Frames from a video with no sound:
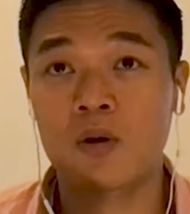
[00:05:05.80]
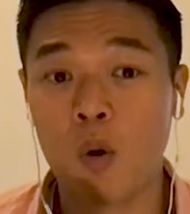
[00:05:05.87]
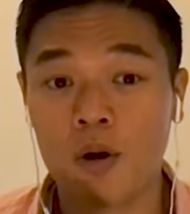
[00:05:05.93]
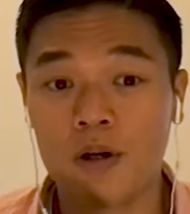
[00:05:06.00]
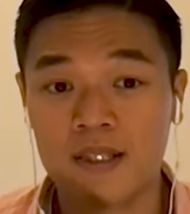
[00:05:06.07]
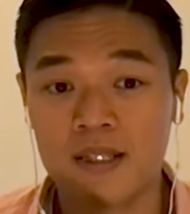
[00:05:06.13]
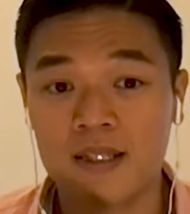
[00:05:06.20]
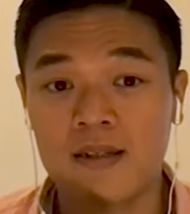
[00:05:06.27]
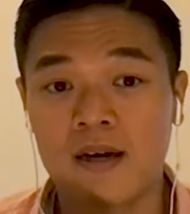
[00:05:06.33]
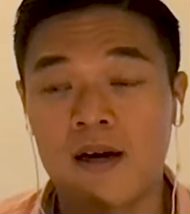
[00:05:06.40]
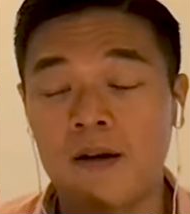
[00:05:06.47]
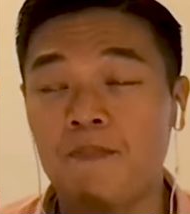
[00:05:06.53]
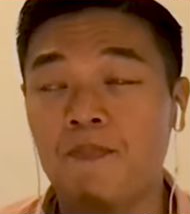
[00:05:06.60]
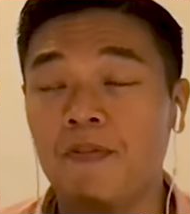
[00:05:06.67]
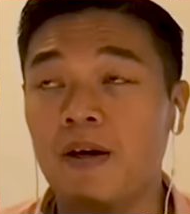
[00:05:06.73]
quality
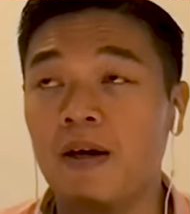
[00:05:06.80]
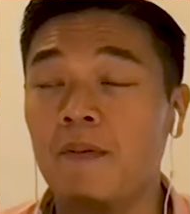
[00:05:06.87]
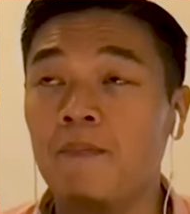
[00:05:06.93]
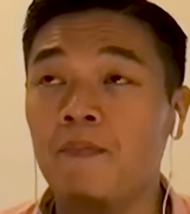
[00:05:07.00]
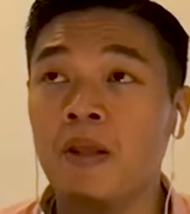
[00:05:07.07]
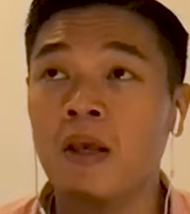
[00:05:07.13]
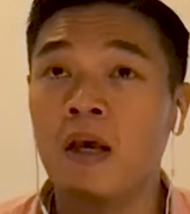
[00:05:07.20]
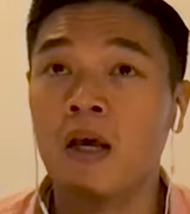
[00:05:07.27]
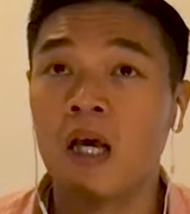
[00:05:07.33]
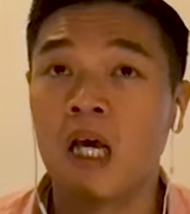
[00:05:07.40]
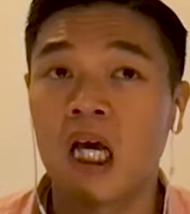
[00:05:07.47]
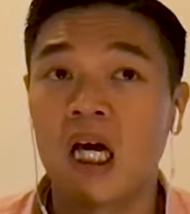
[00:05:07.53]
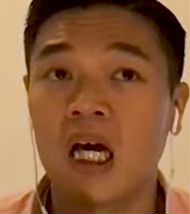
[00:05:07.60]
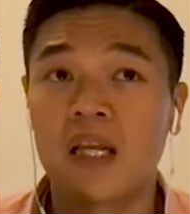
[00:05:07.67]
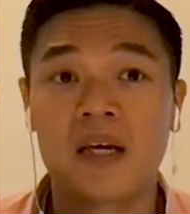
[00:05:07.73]
time. Yeah.
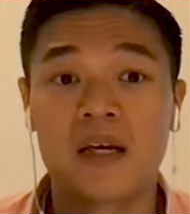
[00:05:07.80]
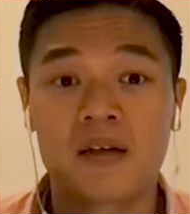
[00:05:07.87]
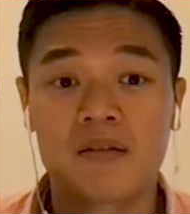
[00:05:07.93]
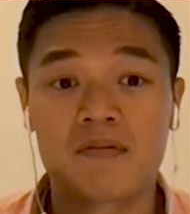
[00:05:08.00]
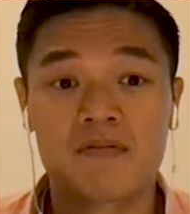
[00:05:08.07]
And then